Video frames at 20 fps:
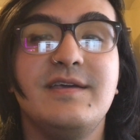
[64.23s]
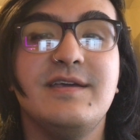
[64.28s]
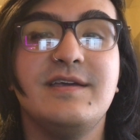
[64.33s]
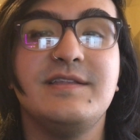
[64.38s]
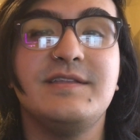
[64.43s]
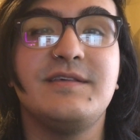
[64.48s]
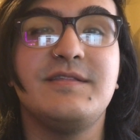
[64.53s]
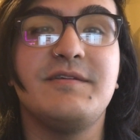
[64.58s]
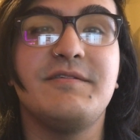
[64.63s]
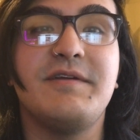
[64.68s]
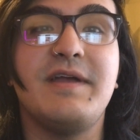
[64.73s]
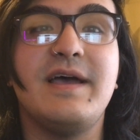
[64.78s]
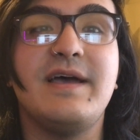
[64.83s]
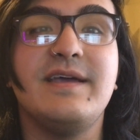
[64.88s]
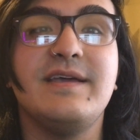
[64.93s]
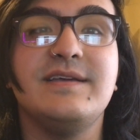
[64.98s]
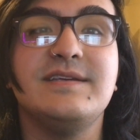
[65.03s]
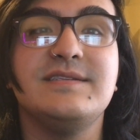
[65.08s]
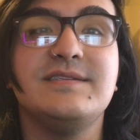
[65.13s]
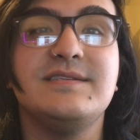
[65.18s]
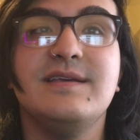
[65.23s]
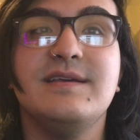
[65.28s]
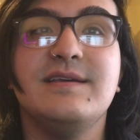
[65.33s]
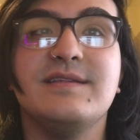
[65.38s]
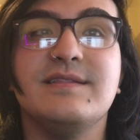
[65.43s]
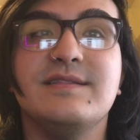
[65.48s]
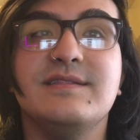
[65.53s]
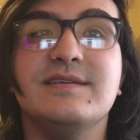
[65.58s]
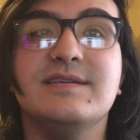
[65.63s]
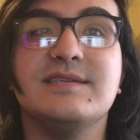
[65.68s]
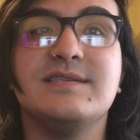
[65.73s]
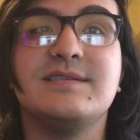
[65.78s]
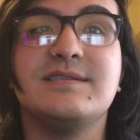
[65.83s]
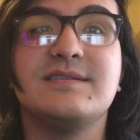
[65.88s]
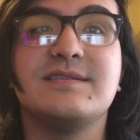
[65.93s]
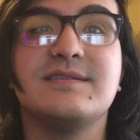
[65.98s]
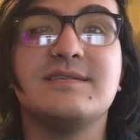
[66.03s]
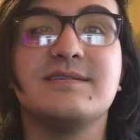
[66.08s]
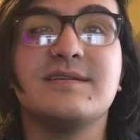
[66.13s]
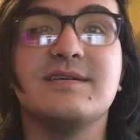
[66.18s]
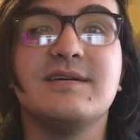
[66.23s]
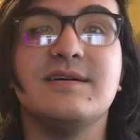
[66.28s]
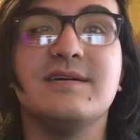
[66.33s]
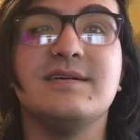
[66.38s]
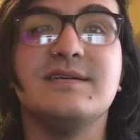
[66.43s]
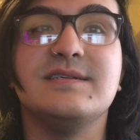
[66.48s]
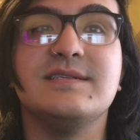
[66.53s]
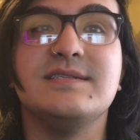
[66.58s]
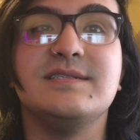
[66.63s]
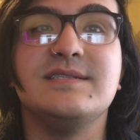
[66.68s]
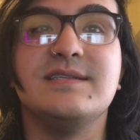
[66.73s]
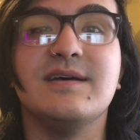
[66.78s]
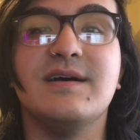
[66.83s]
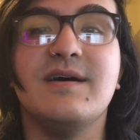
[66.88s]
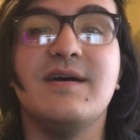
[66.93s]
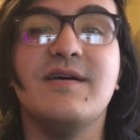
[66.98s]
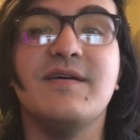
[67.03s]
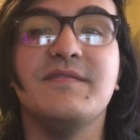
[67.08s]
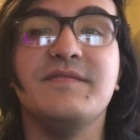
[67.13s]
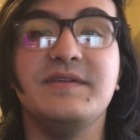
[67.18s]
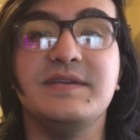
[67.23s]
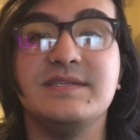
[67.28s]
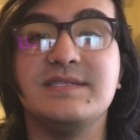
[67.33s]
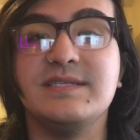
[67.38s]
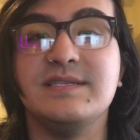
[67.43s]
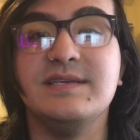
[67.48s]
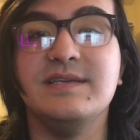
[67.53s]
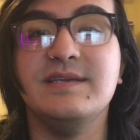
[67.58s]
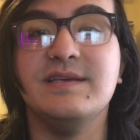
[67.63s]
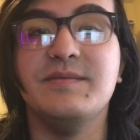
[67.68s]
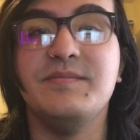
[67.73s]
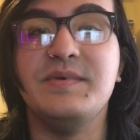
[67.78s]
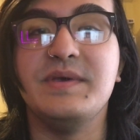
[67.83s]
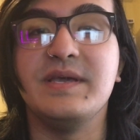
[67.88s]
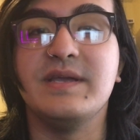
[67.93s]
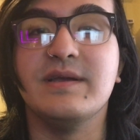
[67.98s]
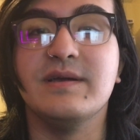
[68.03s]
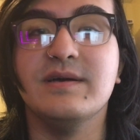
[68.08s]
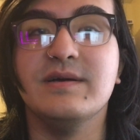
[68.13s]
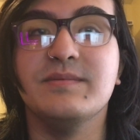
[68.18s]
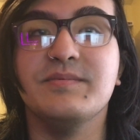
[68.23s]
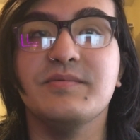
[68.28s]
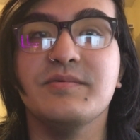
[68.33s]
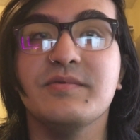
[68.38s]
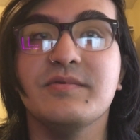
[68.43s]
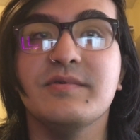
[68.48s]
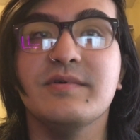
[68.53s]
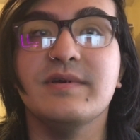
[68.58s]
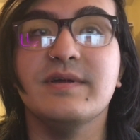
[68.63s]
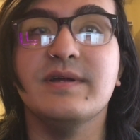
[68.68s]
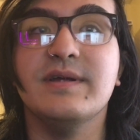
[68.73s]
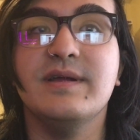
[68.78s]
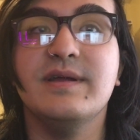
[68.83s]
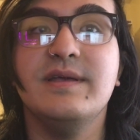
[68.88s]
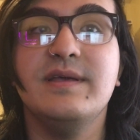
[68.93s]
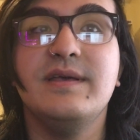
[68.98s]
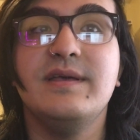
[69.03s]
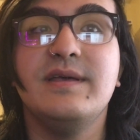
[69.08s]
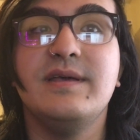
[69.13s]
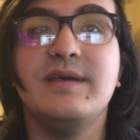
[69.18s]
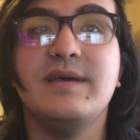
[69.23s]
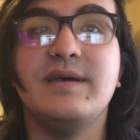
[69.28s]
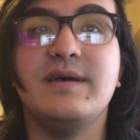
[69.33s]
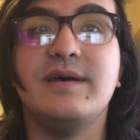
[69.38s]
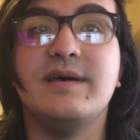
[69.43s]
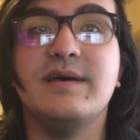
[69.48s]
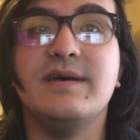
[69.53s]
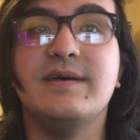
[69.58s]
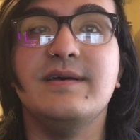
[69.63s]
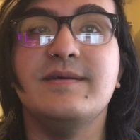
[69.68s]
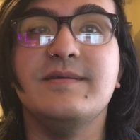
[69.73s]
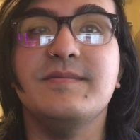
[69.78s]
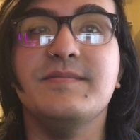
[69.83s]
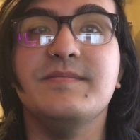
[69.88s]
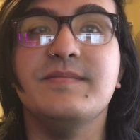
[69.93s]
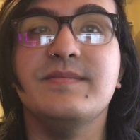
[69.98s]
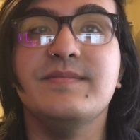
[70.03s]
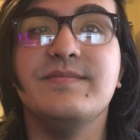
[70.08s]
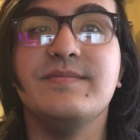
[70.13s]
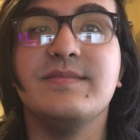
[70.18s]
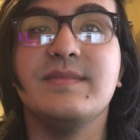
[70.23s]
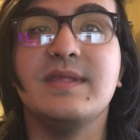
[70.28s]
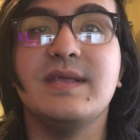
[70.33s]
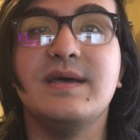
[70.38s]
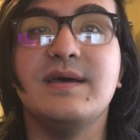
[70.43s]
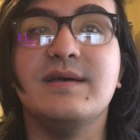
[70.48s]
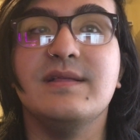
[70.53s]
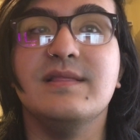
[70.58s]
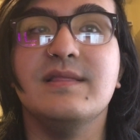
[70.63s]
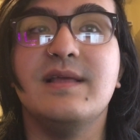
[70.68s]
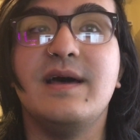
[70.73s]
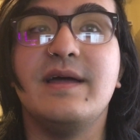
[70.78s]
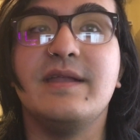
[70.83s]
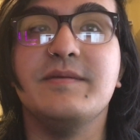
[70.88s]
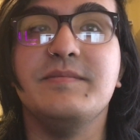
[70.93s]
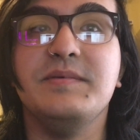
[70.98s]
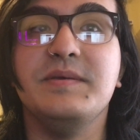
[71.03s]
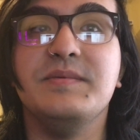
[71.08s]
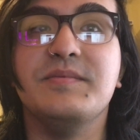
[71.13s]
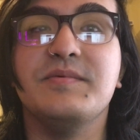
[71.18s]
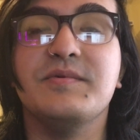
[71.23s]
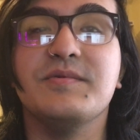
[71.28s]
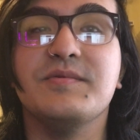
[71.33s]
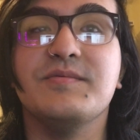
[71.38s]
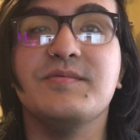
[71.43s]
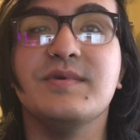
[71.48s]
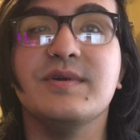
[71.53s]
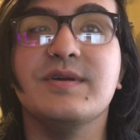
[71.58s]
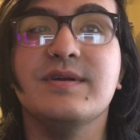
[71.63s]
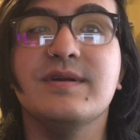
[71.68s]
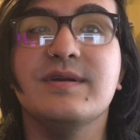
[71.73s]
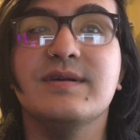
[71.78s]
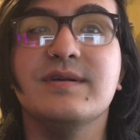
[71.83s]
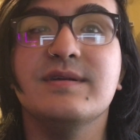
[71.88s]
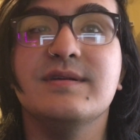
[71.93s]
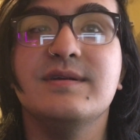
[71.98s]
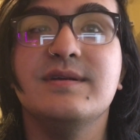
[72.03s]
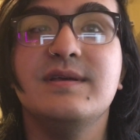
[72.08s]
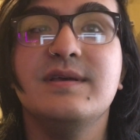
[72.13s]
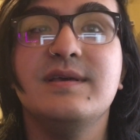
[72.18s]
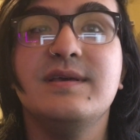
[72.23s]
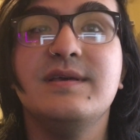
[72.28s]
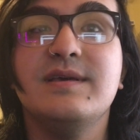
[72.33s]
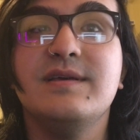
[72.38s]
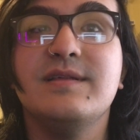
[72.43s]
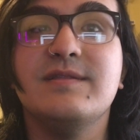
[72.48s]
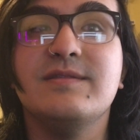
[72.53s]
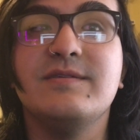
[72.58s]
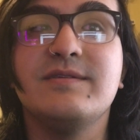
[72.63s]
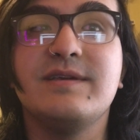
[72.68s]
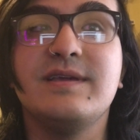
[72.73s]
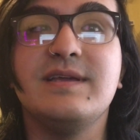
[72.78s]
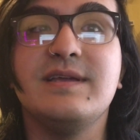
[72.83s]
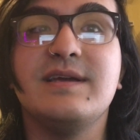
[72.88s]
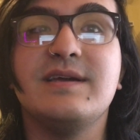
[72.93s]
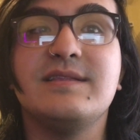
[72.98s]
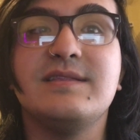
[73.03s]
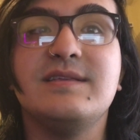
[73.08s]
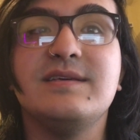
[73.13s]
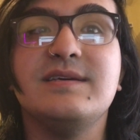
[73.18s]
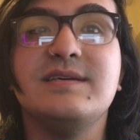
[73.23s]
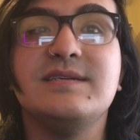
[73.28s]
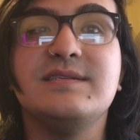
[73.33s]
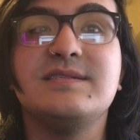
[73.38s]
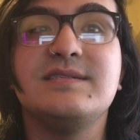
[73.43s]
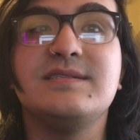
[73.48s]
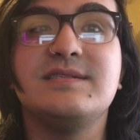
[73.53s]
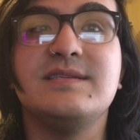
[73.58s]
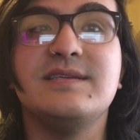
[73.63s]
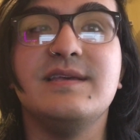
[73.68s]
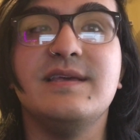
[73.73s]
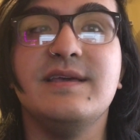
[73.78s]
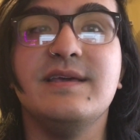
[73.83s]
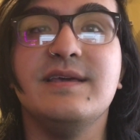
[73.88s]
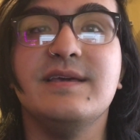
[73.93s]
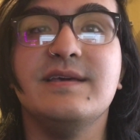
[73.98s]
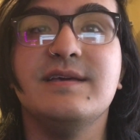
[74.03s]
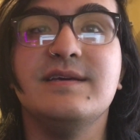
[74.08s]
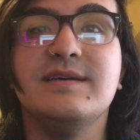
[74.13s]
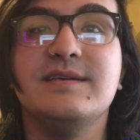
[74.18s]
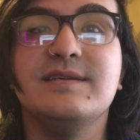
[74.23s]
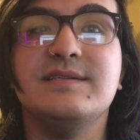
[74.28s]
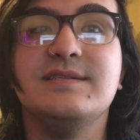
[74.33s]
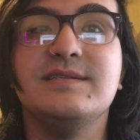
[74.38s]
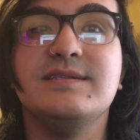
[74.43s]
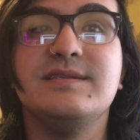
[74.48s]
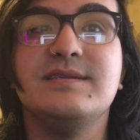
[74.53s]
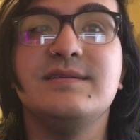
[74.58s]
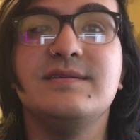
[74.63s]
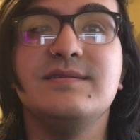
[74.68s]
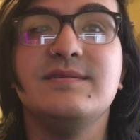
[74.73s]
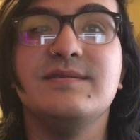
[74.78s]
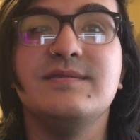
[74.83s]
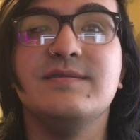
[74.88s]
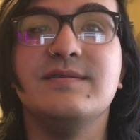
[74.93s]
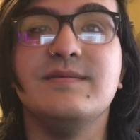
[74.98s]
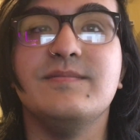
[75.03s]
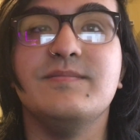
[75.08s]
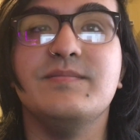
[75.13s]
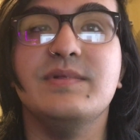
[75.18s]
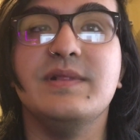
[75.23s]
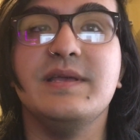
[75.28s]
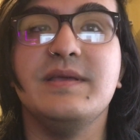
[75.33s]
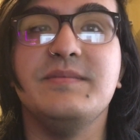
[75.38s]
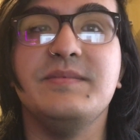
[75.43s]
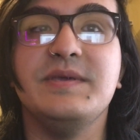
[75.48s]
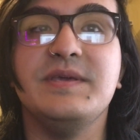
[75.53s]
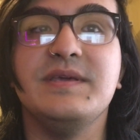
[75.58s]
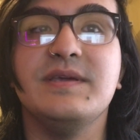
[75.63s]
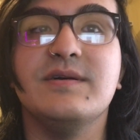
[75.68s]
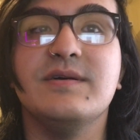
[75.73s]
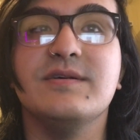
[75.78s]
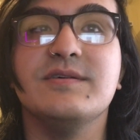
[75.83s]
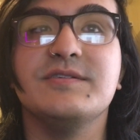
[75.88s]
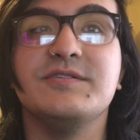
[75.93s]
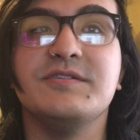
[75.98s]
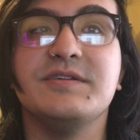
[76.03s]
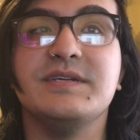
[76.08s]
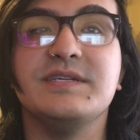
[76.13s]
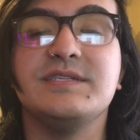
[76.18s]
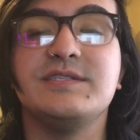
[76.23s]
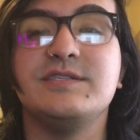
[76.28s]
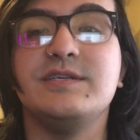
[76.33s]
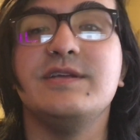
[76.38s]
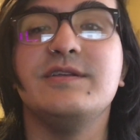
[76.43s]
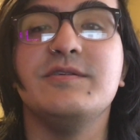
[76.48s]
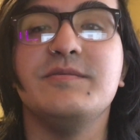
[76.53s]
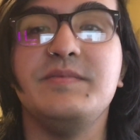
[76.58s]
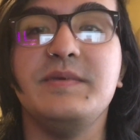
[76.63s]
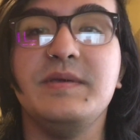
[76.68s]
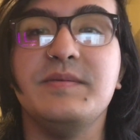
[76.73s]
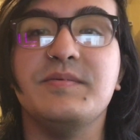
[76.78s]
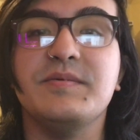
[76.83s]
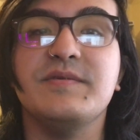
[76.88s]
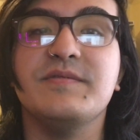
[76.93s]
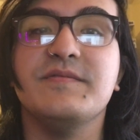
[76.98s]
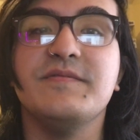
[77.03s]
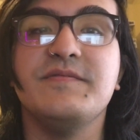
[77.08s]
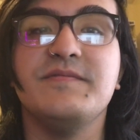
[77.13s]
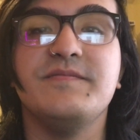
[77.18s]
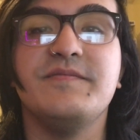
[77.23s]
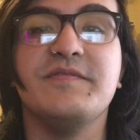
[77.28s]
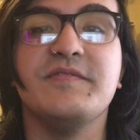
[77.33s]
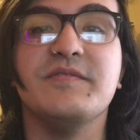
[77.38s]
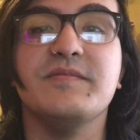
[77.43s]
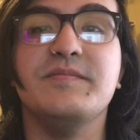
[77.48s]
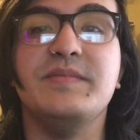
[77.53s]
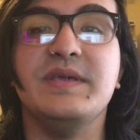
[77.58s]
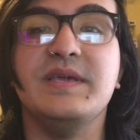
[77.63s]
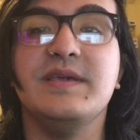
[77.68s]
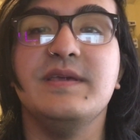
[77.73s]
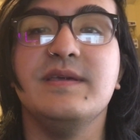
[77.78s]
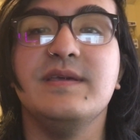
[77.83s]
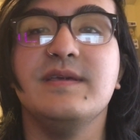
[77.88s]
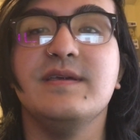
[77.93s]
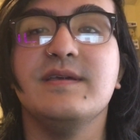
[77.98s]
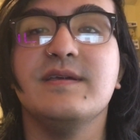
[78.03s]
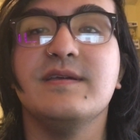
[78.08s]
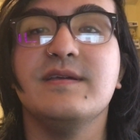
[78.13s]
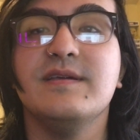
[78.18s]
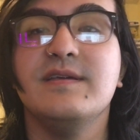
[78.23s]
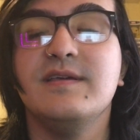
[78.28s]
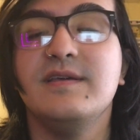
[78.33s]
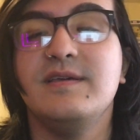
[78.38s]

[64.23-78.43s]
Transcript: into their eyes. This caused obviously a big uproar. A lot of people were looking at this and blaming all transgender people for being